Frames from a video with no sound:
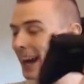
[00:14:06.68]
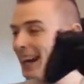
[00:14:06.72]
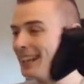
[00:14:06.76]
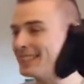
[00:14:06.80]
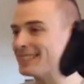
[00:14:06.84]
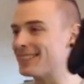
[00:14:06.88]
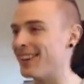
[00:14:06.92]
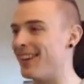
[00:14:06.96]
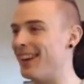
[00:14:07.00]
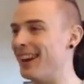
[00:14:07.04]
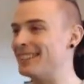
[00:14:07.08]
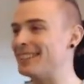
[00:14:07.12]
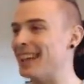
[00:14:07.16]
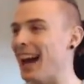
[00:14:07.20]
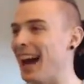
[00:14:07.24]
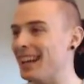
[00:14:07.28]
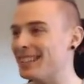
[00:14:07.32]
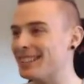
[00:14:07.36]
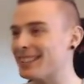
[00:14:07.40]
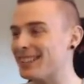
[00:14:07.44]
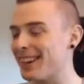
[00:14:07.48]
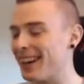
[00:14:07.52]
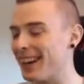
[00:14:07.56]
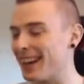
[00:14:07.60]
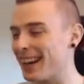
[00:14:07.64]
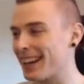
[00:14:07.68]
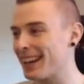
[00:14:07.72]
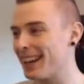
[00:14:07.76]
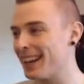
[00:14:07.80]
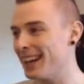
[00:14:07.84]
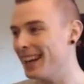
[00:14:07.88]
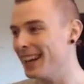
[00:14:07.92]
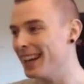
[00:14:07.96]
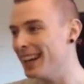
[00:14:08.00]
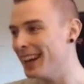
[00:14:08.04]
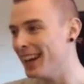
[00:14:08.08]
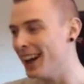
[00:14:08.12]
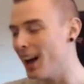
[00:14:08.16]
He's got his hat-trick!
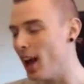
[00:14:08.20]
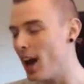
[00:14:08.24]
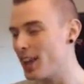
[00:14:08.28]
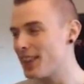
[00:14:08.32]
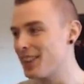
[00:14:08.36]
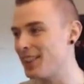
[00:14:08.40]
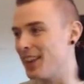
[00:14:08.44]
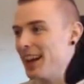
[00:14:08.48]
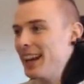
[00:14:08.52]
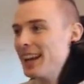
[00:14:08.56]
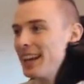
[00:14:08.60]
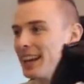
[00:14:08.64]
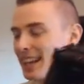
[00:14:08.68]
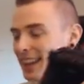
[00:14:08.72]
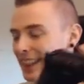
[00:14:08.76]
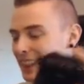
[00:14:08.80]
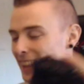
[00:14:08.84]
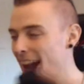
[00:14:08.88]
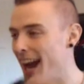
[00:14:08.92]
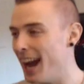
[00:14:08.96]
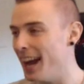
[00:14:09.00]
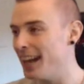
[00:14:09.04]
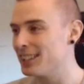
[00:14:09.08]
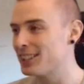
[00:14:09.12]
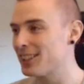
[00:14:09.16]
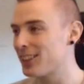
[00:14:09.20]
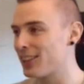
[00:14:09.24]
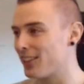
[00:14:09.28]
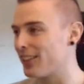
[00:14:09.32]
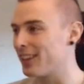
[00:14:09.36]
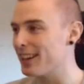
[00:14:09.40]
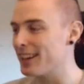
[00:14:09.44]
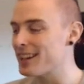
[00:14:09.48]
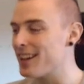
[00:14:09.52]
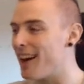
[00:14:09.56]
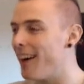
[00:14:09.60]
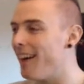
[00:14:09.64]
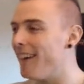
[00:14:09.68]
I think that is
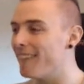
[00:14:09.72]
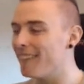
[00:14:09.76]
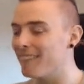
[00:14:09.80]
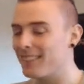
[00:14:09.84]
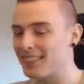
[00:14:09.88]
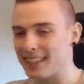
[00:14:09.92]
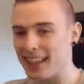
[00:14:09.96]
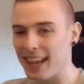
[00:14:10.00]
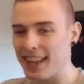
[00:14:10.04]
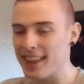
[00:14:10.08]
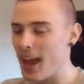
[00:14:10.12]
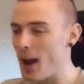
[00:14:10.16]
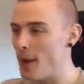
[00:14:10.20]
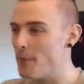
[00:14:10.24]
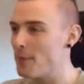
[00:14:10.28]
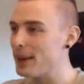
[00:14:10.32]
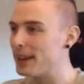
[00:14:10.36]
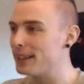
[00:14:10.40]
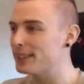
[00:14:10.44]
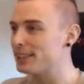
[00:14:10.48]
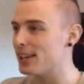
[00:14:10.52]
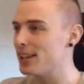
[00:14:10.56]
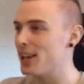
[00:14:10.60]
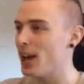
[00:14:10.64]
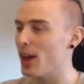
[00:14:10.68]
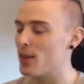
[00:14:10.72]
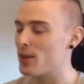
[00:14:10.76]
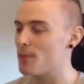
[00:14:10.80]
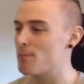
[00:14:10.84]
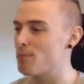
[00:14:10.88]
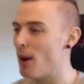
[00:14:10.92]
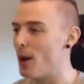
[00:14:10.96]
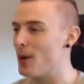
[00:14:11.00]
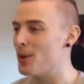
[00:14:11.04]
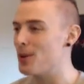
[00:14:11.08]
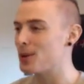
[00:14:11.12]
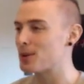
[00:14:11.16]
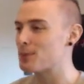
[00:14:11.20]
three goals, and that means another
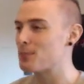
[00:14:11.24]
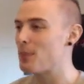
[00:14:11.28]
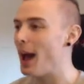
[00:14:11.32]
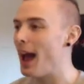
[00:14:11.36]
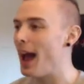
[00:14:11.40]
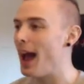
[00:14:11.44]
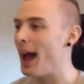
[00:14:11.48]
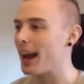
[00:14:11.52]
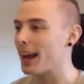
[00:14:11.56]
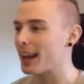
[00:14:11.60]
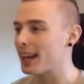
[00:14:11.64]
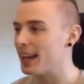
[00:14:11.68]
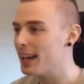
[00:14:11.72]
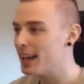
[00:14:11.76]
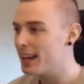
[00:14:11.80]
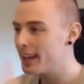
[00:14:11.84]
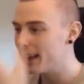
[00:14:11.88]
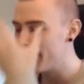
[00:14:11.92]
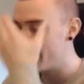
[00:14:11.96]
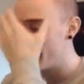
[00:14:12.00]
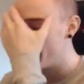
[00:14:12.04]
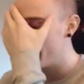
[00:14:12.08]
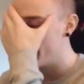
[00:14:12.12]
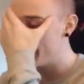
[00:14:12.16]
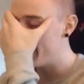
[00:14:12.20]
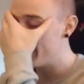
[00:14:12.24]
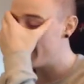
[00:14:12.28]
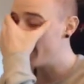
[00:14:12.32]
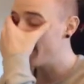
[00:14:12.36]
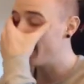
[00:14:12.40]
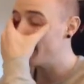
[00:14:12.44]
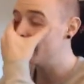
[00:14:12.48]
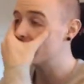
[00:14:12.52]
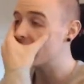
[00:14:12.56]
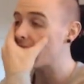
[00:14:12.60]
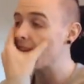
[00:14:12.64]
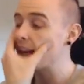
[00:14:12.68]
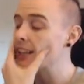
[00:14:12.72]
bonus pack. He
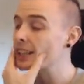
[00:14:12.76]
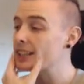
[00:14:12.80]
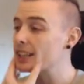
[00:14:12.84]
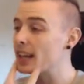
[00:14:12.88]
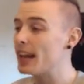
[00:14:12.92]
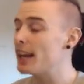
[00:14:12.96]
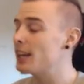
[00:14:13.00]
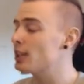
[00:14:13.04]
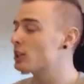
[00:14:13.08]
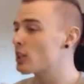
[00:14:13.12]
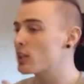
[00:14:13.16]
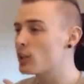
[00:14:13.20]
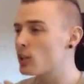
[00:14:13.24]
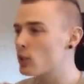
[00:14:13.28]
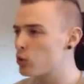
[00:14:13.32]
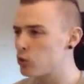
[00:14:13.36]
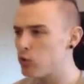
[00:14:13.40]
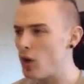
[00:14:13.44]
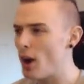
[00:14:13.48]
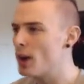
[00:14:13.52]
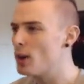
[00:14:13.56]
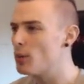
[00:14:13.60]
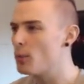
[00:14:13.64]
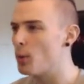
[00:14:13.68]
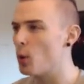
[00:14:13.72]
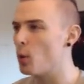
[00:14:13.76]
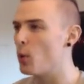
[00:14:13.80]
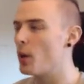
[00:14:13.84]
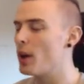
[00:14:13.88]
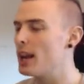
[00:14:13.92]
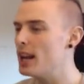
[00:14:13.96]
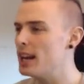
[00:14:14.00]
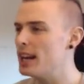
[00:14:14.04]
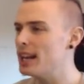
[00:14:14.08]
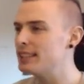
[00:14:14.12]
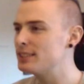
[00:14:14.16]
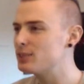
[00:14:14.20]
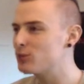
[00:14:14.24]
is in. He's incredible.
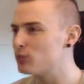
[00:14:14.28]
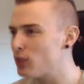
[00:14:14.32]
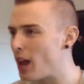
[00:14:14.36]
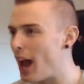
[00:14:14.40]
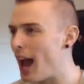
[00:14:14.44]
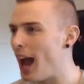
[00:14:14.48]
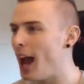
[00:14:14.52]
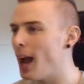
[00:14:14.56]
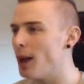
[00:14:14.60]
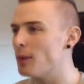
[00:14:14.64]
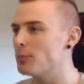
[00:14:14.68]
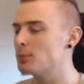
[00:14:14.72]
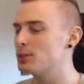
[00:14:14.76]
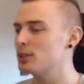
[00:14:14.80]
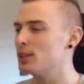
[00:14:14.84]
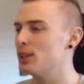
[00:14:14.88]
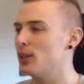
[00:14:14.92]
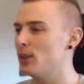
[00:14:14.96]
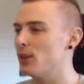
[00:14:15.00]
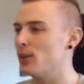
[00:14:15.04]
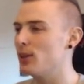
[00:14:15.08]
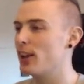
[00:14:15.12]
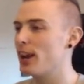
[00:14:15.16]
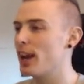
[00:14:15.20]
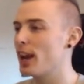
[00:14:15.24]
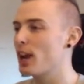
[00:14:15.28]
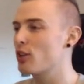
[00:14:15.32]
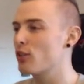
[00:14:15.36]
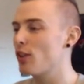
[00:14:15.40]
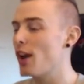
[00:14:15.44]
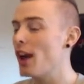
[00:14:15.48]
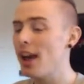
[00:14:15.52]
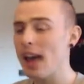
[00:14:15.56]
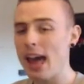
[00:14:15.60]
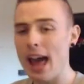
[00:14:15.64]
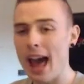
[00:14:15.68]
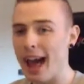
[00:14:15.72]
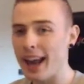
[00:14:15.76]
He is absolutely,
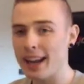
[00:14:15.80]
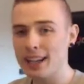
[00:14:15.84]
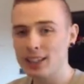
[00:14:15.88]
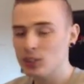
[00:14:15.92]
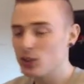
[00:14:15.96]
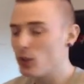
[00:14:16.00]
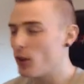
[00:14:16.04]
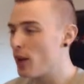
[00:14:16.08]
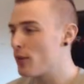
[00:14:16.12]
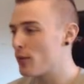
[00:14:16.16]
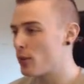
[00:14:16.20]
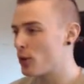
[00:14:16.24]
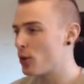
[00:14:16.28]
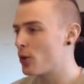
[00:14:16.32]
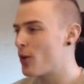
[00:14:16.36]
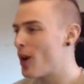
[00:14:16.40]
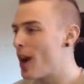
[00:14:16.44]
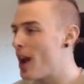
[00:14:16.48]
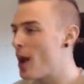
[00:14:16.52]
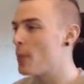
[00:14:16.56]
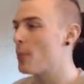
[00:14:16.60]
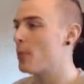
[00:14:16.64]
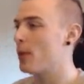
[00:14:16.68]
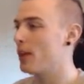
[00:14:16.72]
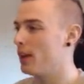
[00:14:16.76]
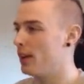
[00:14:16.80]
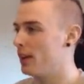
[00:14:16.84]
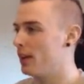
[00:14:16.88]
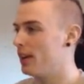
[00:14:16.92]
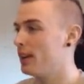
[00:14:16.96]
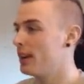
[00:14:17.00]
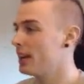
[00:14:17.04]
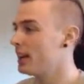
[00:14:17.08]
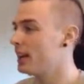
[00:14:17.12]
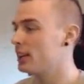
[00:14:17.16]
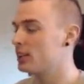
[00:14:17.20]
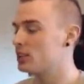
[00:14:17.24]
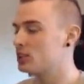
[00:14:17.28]
and he's not even a rare player.
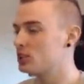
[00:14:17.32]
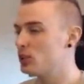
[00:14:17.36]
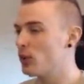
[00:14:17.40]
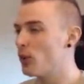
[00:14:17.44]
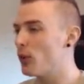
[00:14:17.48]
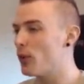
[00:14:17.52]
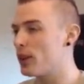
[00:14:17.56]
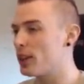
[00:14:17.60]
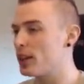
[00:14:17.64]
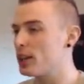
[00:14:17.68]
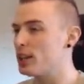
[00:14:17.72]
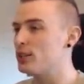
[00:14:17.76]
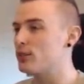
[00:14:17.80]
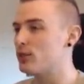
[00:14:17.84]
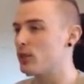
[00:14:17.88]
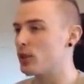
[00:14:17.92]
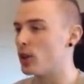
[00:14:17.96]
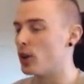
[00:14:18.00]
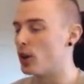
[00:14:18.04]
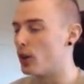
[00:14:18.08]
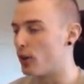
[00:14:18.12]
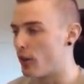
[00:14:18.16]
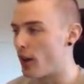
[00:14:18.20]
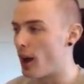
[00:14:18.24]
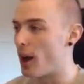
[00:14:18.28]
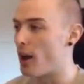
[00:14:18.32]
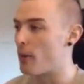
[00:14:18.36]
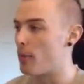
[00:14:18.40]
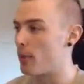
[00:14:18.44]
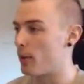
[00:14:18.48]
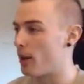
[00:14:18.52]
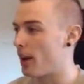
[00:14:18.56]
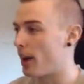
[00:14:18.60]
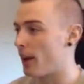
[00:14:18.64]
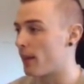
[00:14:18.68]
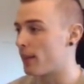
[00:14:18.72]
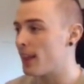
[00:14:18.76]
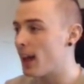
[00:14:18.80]
He is not even a rare player.